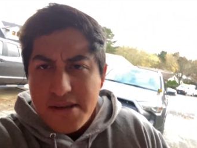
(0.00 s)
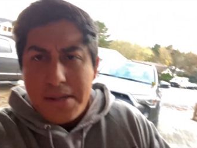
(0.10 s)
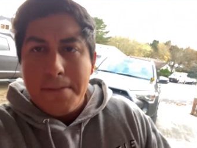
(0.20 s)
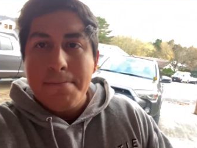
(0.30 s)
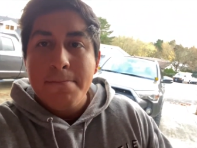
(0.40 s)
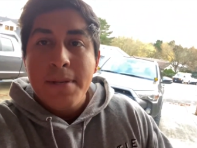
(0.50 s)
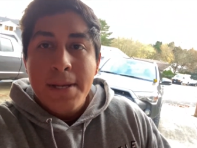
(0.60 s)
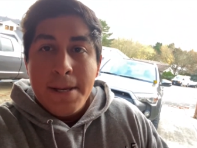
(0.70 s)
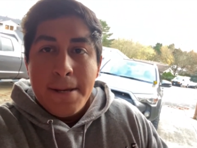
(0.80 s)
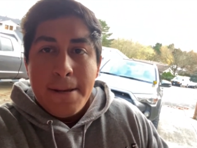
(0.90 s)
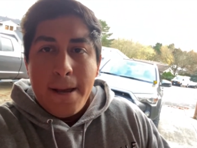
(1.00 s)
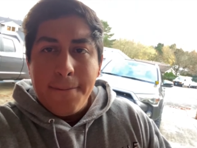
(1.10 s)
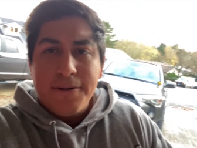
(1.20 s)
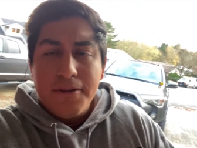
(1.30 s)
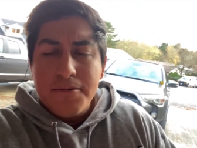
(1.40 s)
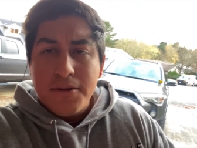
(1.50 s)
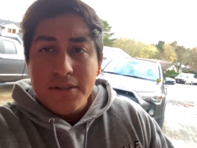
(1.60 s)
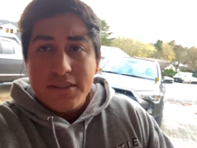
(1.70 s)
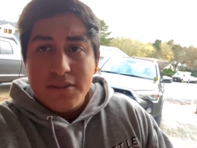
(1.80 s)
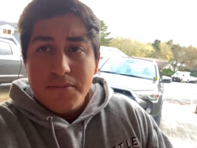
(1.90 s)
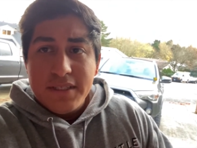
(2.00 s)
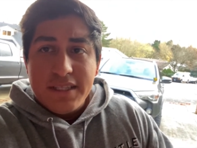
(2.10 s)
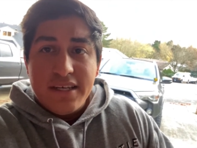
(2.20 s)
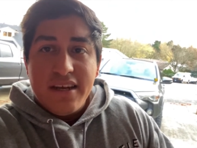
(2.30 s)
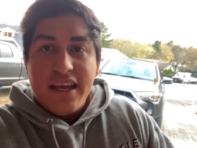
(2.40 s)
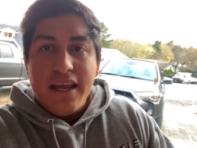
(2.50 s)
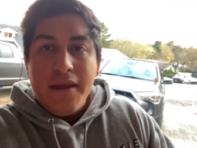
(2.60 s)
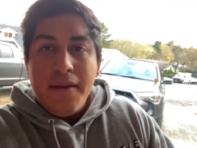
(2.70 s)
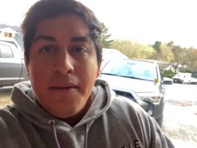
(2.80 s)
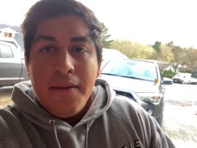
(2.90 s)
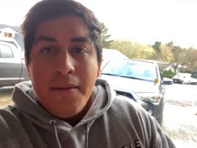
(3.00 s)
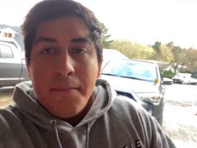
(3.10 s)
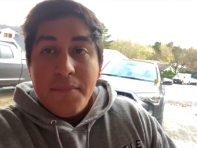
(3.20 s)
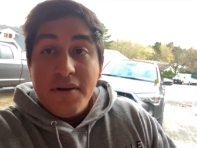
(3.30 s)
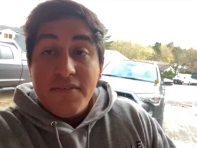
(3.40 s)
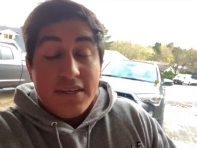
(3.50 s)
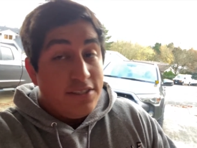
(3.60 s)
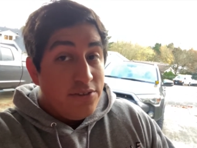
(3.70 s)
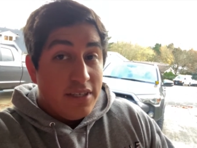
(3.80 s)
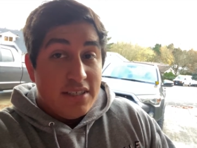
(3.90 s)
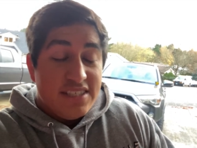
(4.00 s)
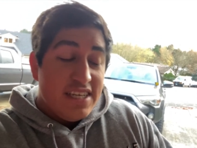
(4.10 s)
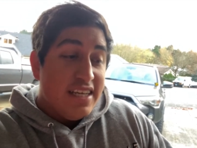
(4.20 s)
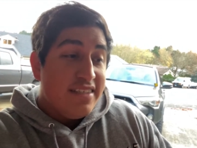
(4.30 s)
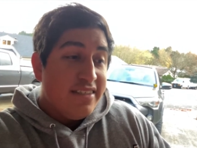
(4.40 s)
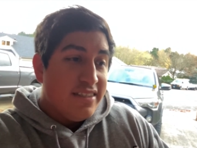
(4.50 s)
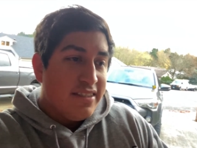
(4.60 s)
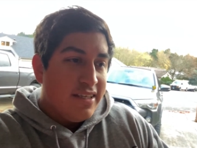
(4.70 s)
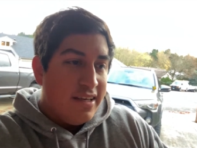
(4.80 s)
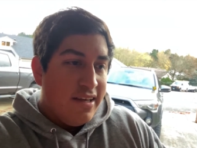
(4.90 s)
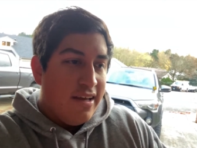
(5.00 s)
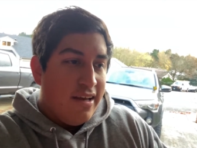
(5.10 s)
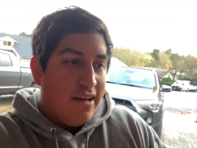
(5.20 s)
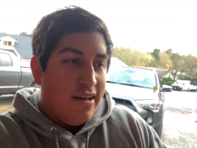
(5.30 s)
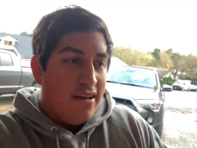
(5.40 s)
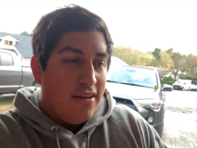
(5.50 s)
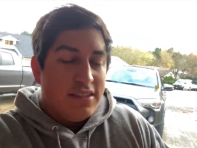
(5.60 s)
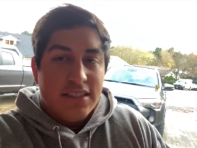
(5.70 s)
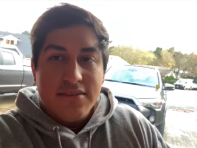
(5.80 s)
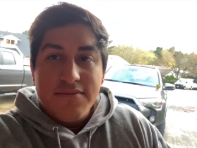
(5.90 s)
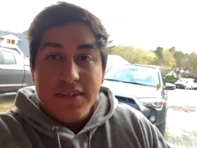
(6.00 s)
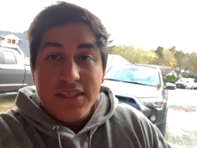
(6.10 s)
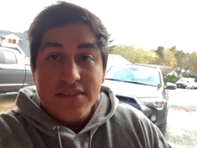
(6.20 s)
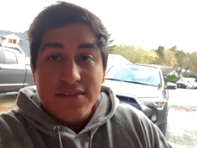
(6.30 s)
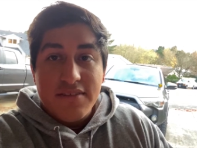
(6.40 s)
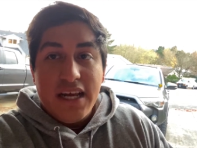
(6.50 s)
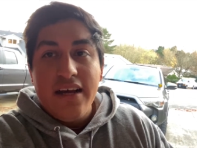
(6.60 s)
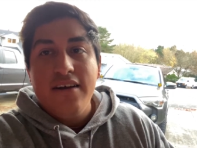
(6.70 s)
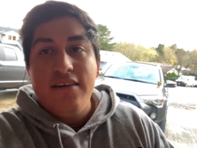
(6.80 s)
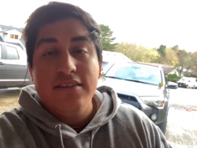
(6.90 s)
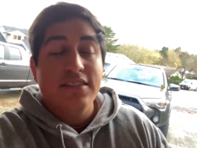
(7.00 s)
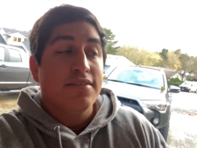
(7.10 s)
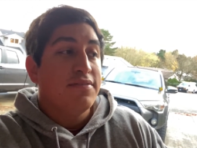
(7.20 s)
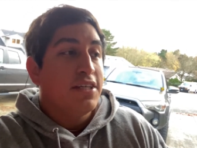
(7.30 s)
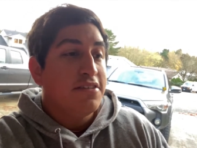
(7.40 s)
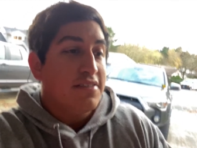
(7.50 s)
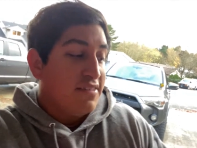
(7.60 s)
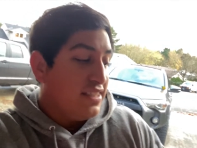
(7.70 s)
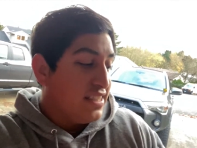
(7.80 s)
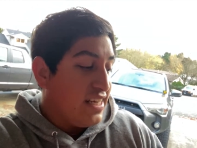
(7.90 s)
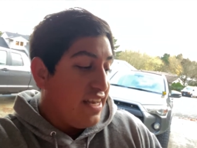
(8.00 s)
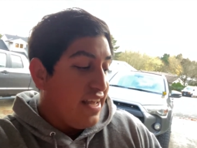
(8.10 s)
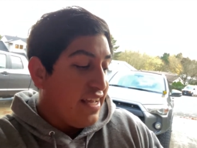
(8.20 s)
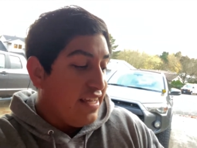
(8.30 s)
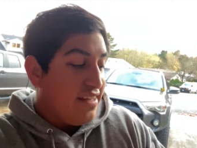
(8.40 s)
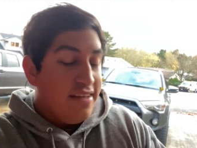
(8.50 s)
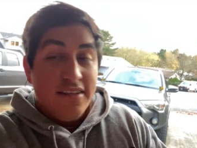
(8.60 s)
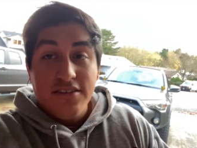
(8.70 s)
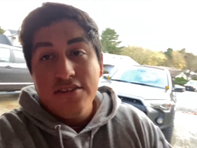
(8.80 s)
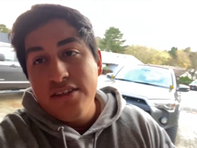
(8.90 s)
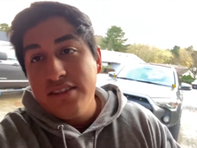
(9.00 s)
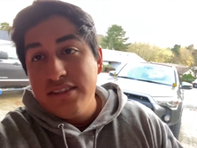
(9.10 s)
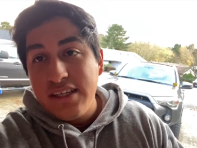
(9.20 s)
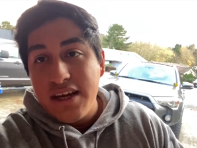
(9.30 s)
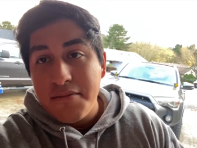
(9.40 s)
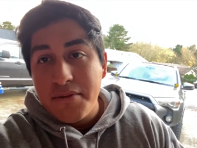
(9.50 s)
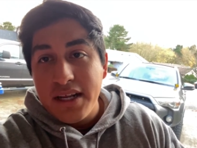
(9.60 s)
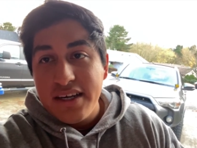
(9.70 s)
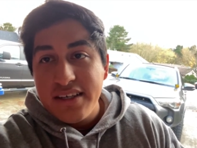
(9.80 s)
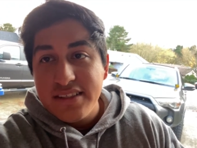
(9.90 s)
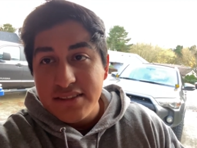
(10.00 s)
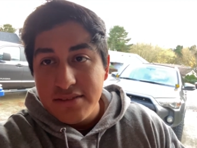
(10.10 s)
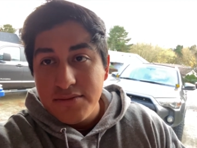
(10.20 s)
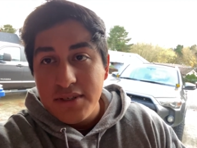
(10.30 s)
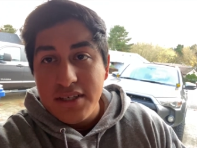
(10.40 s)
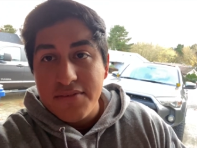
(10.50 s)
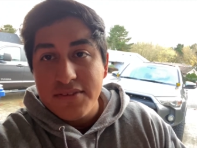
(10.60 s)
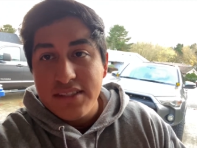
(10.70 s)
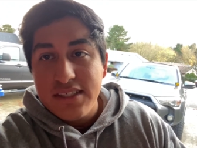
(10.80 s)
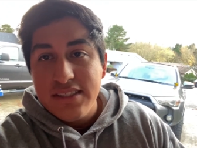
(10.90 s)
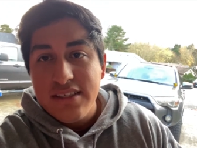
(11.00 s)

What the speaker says: I probably won't because it'll be in the day, but if I do get a chance, I'll take some videos of that. I'll take some videos of these at night so you can see how bright it is and what a difference it is.